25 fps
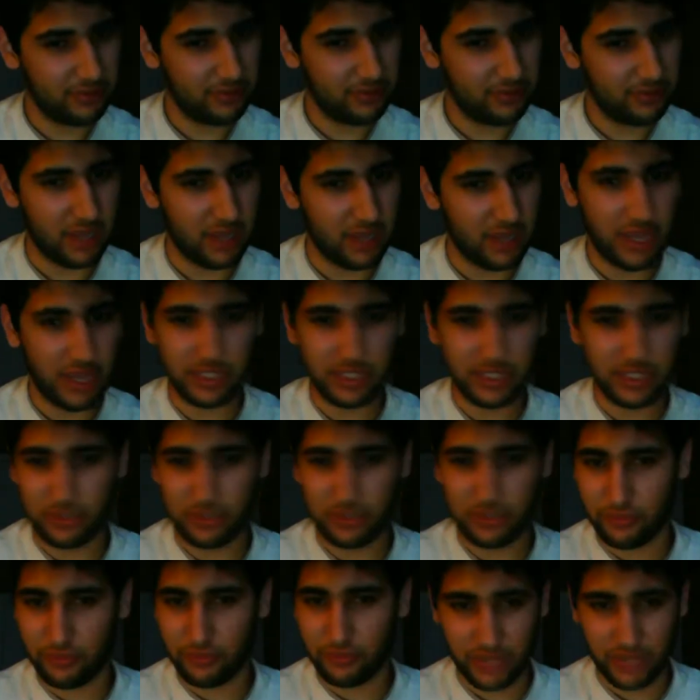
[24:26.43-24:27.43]
I like to
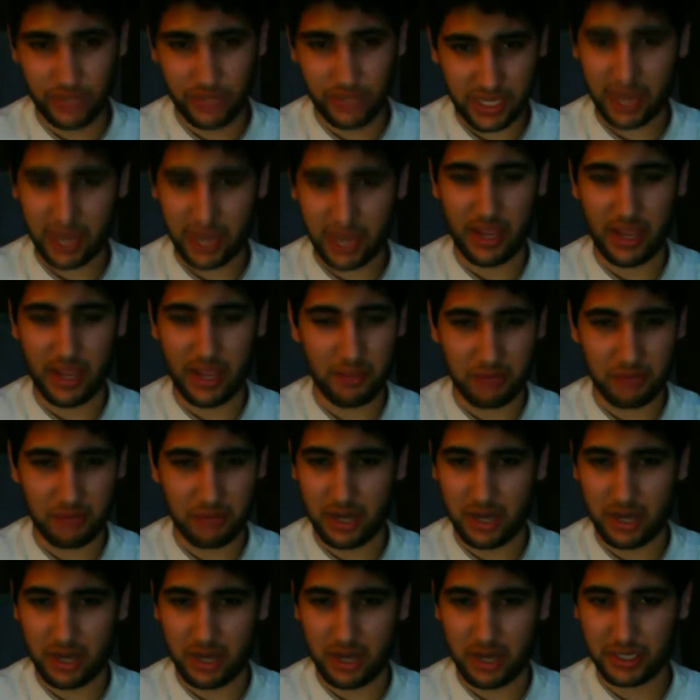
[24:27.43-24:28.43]
read
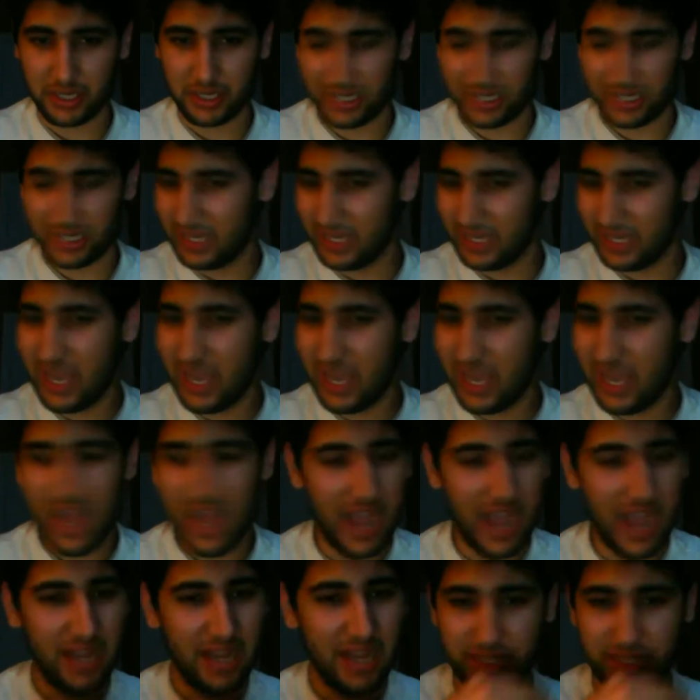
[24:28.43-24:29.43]
manga.
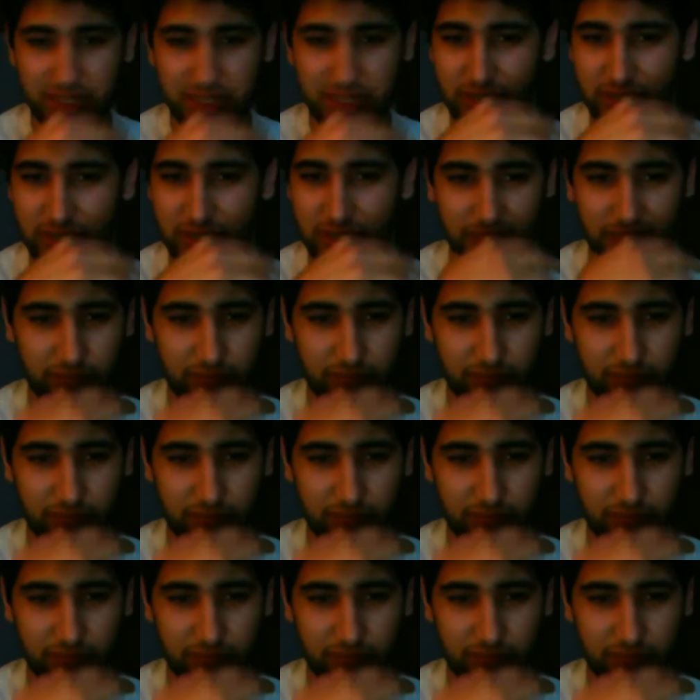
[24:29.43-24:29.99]
I like to